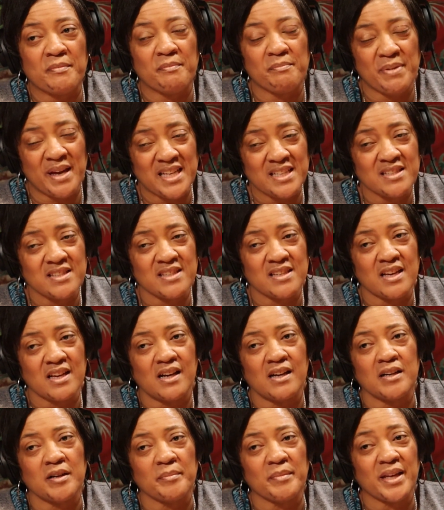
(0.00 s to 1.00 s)
based
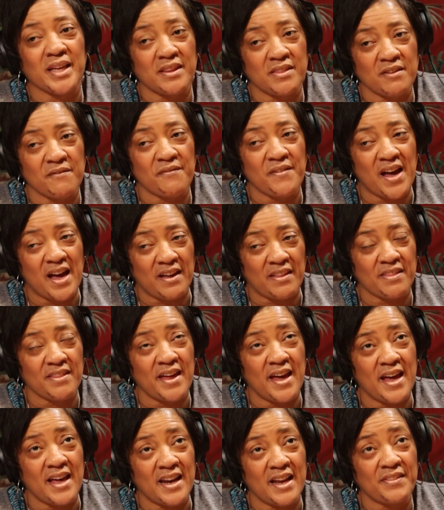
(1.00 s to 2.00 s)
in the fact
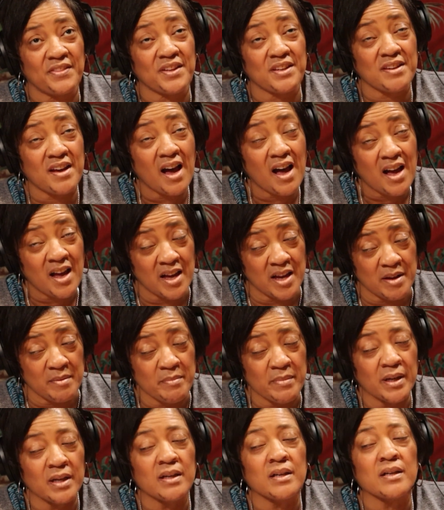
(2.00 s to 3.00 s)
that at the time,